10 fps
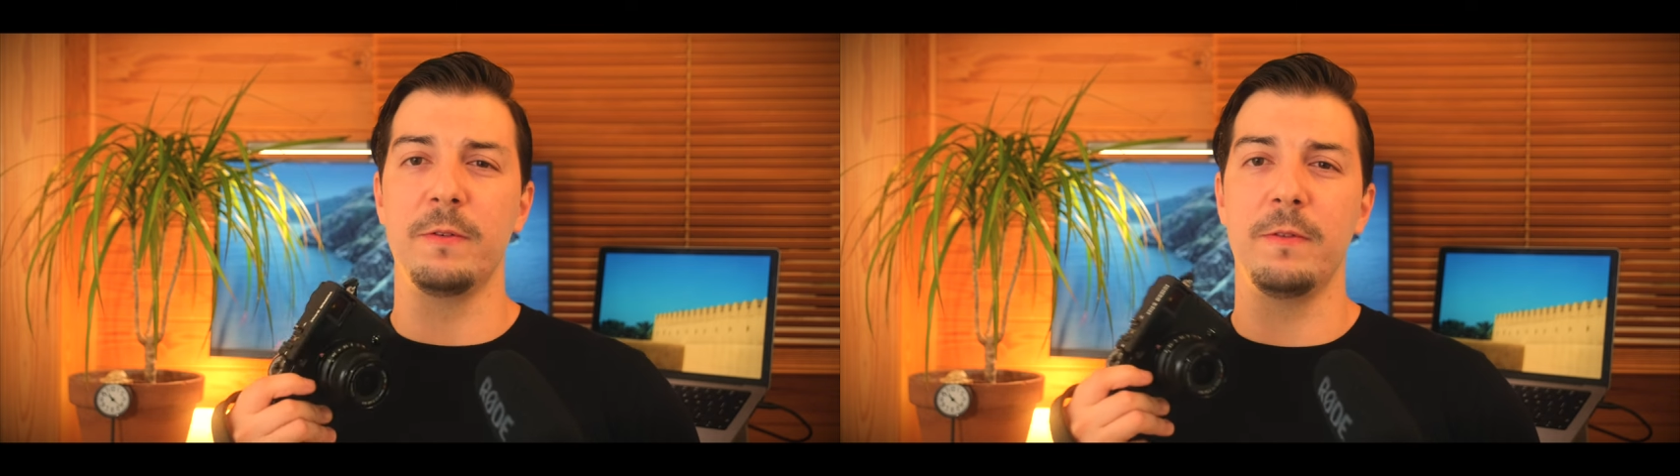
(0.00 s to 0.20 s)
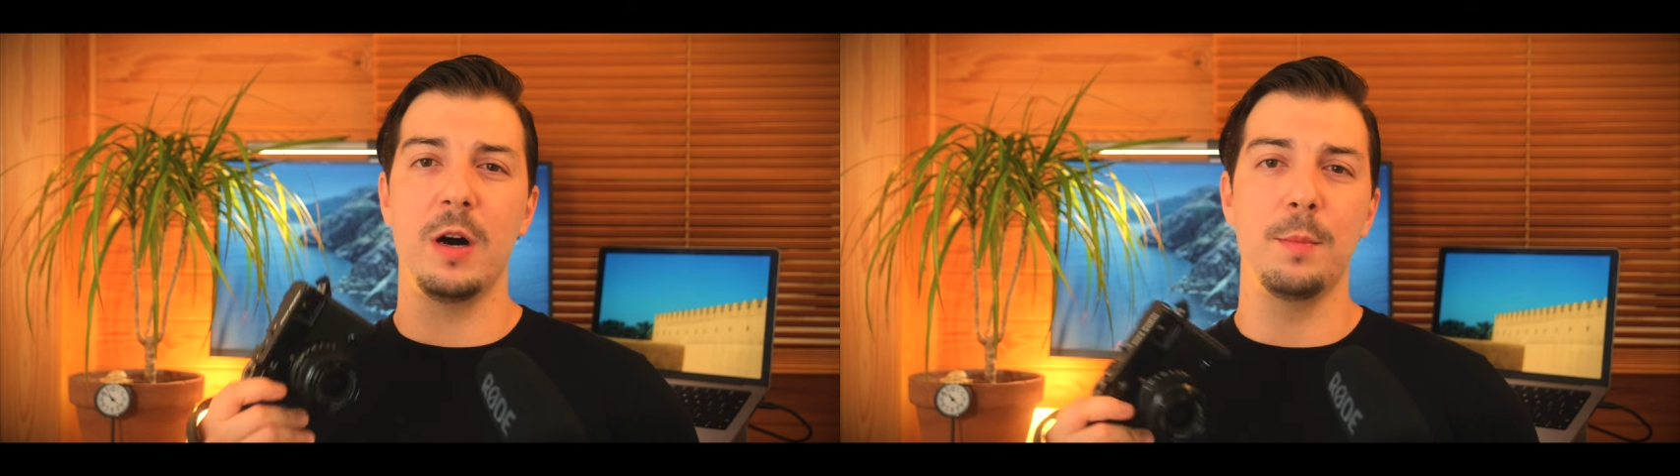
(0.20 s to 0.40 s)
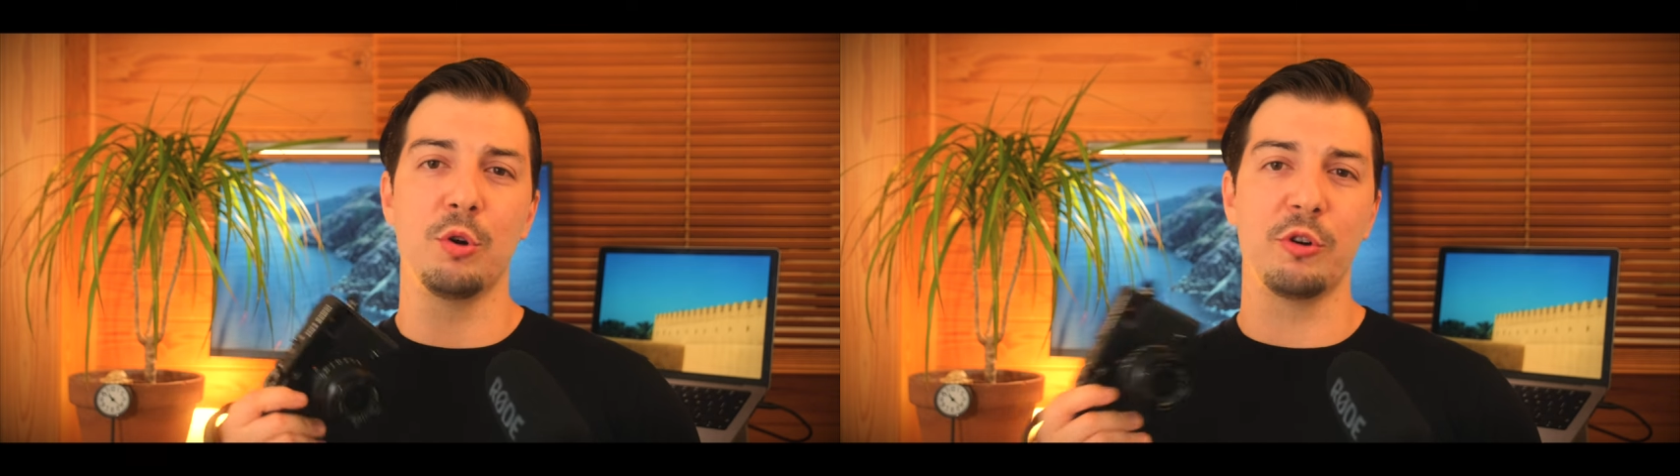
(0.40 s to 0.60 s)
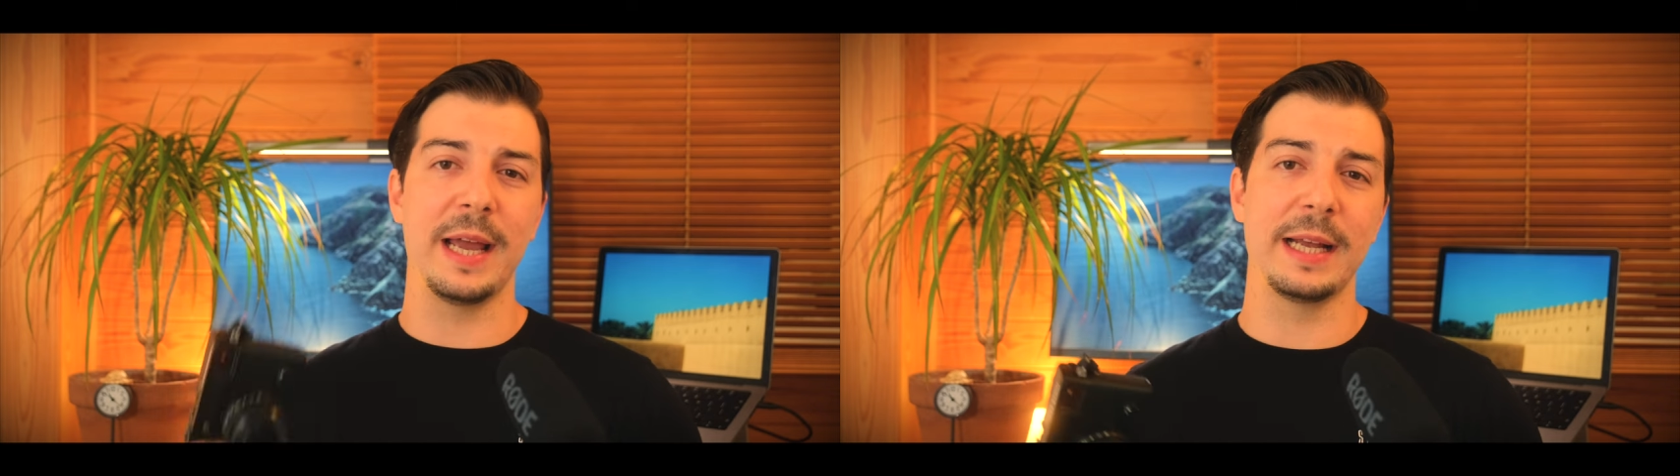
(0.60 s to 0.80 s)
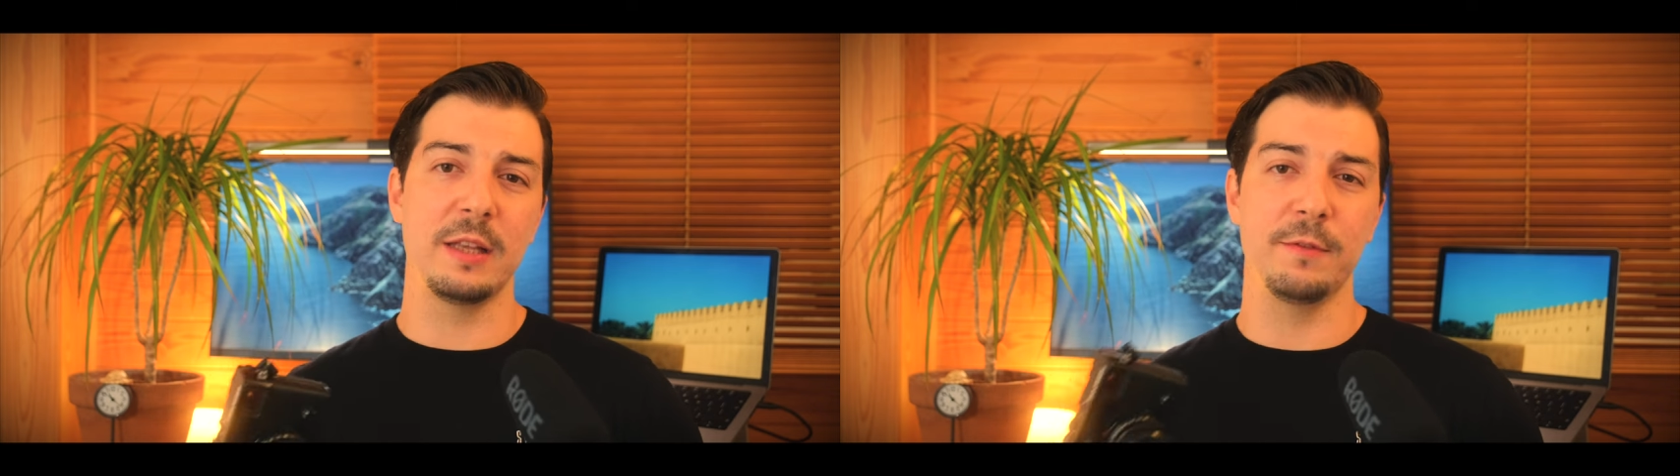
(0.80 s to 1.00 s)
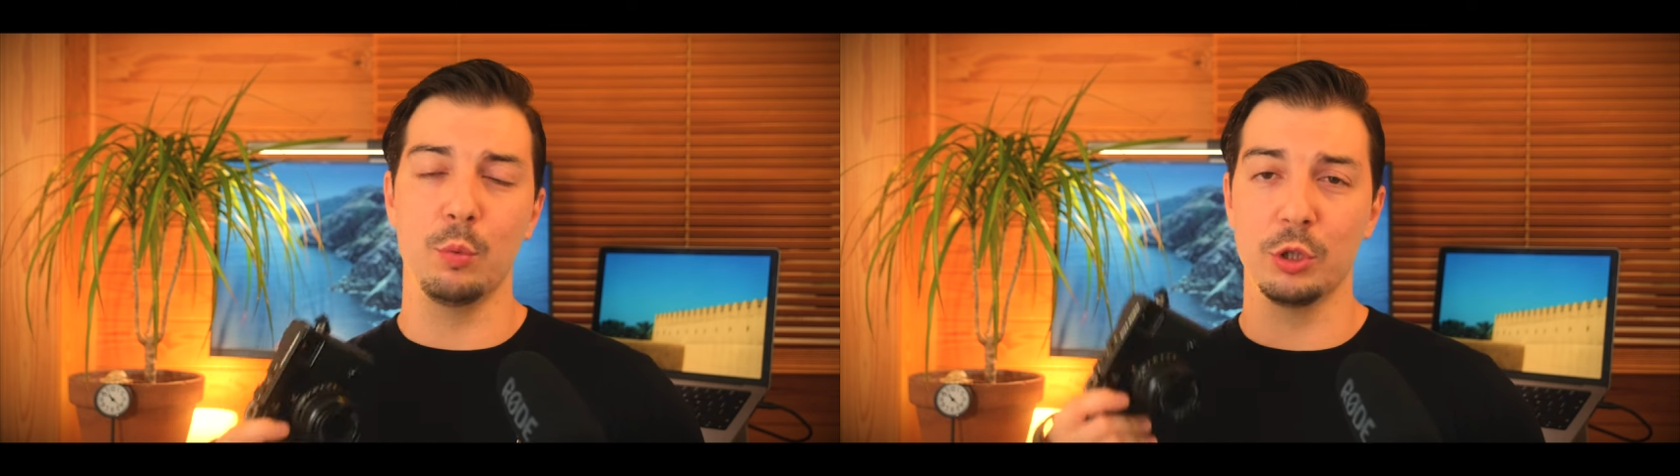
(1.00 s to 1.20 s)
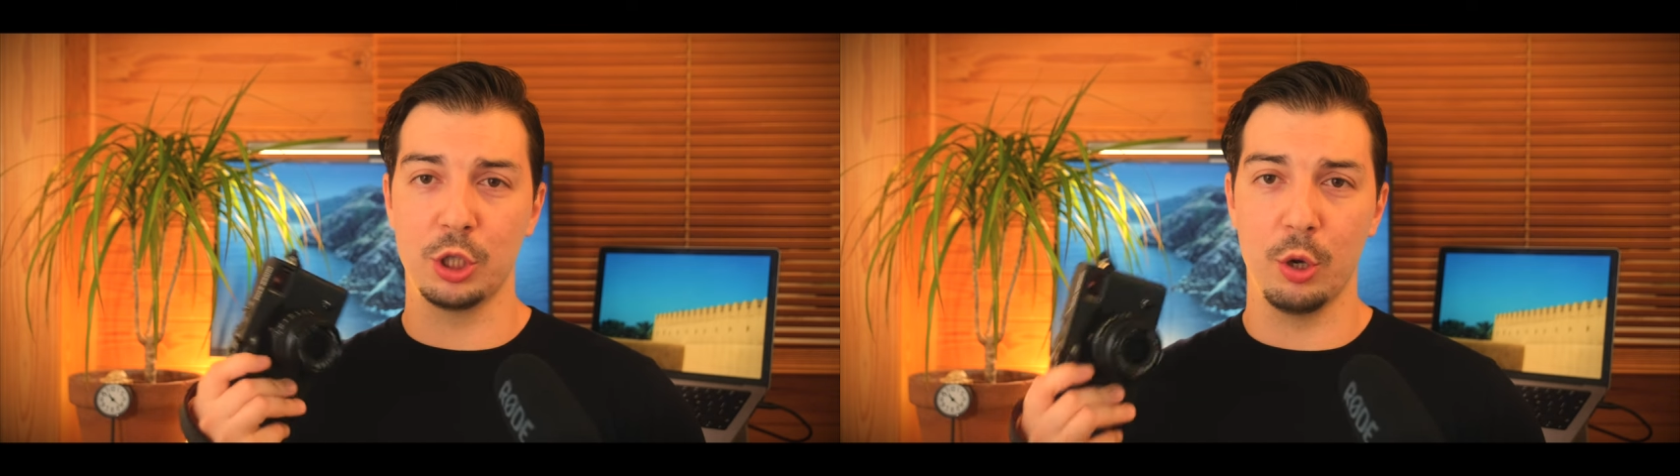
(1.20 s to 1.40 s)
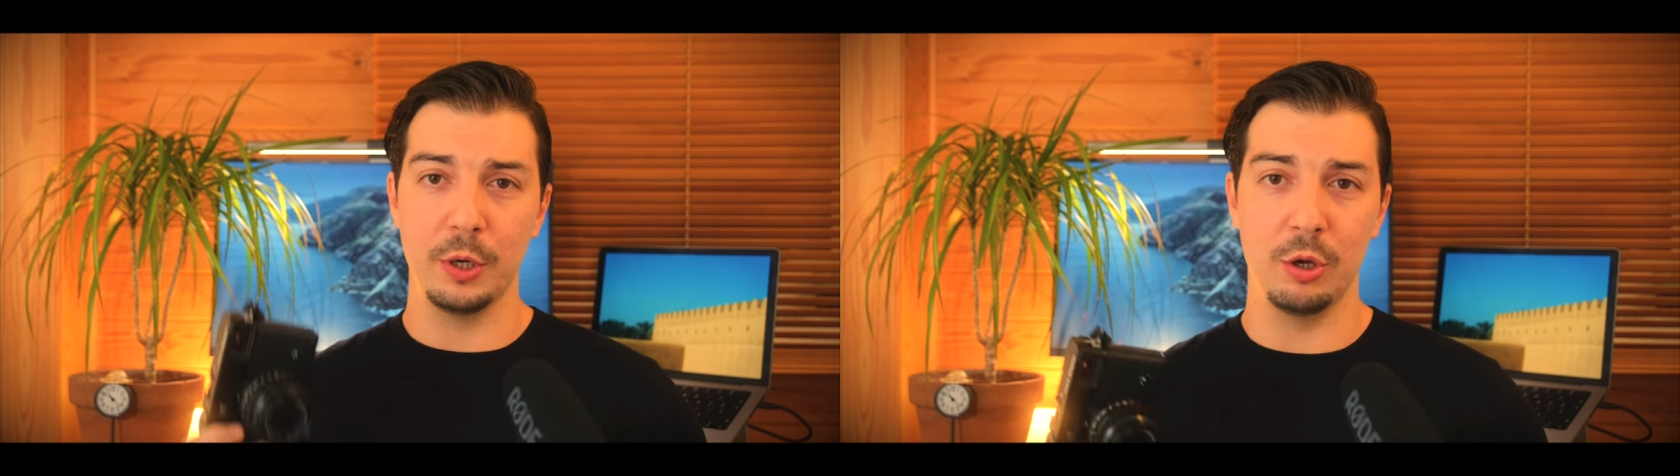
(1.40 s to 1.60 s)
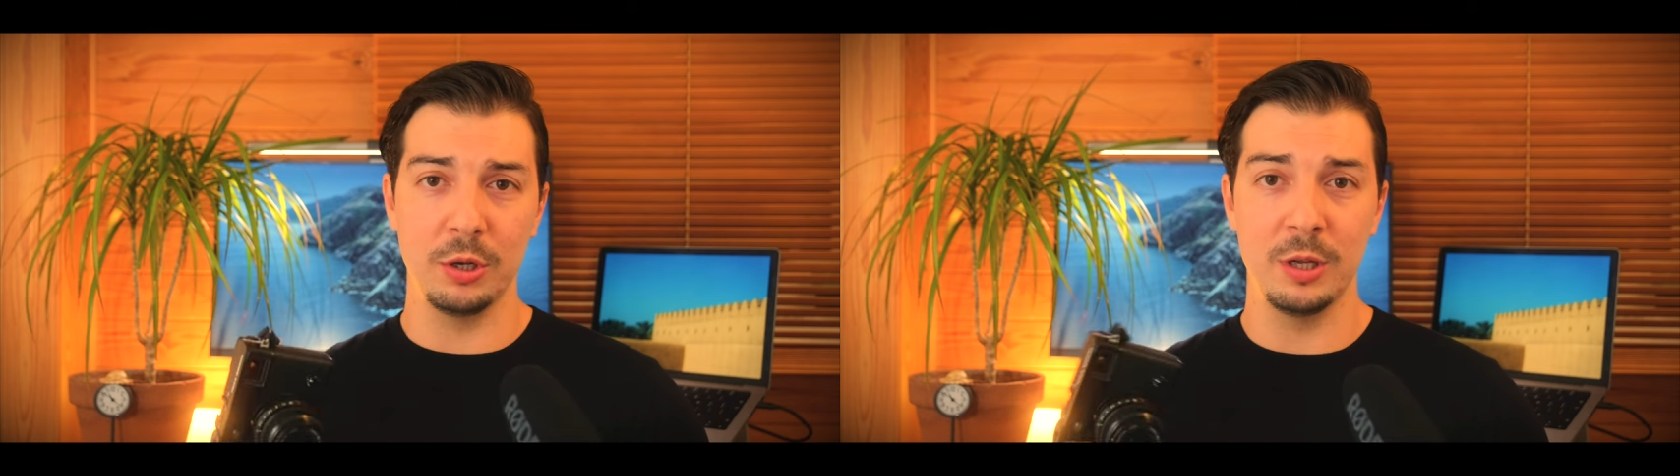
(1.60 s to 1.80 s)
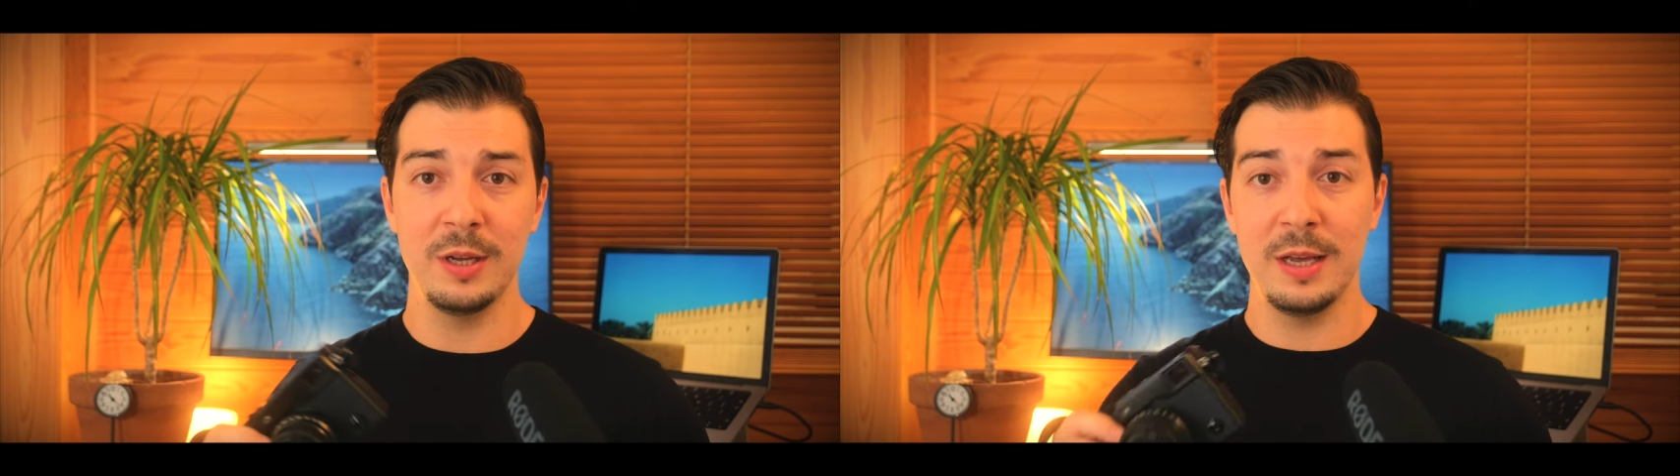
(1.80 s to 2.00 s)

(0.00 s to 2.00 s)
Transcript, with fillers: far more reactive to what's going on,